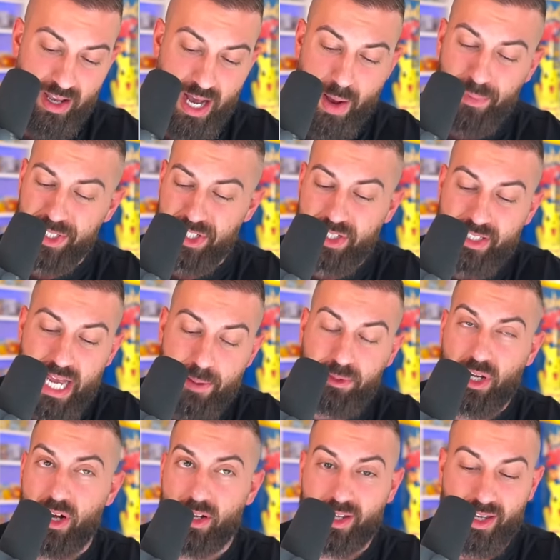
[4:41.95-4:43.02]
I'm gonna just stop
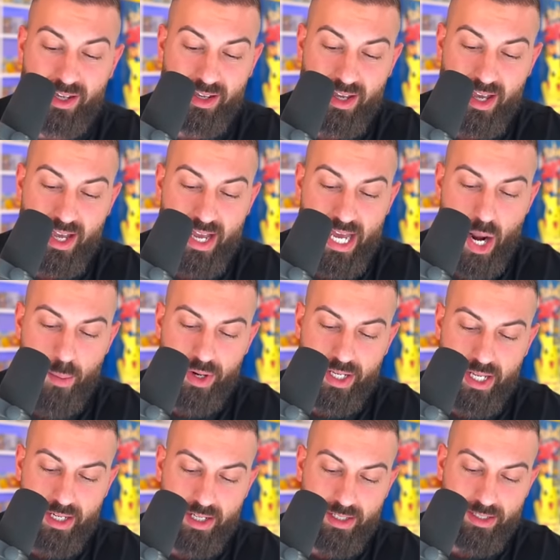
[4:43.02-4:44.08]
talking and I'm gonna
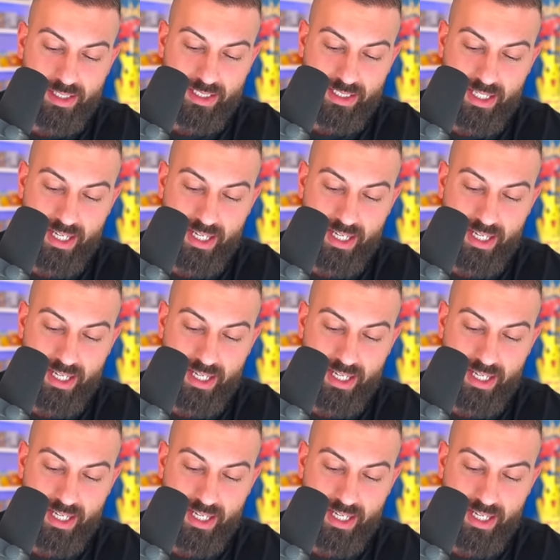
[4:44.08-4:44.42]
get into this